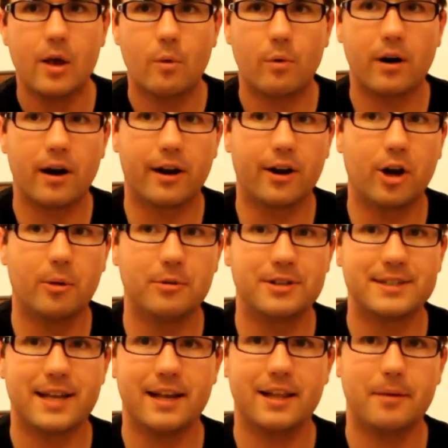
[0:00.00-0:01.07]
where on an
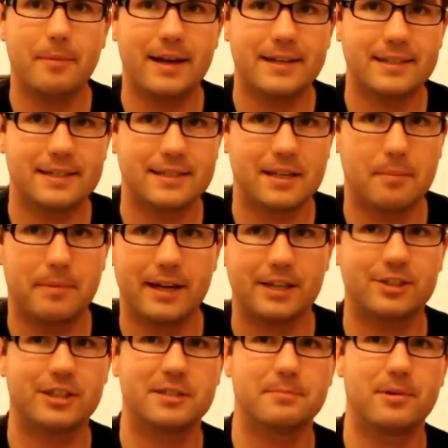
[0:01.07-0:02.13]
almost daily basis a
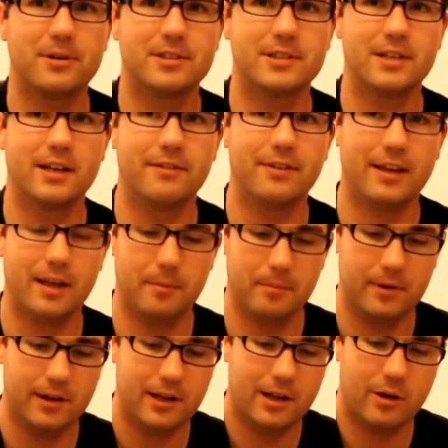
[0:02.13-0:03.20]
picture is posted of him
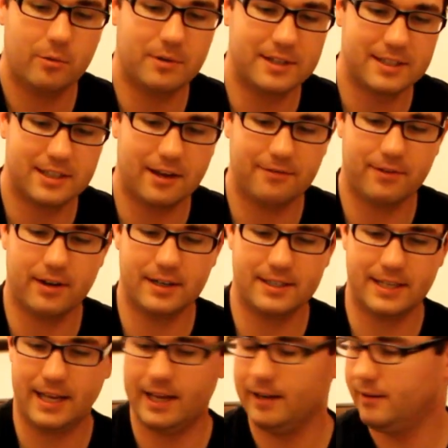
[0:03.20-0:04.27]
with stuff on
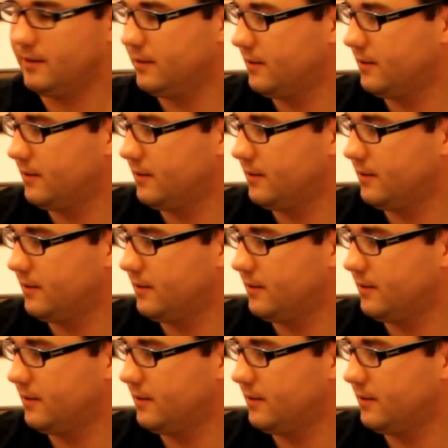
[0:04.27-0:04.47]
his head,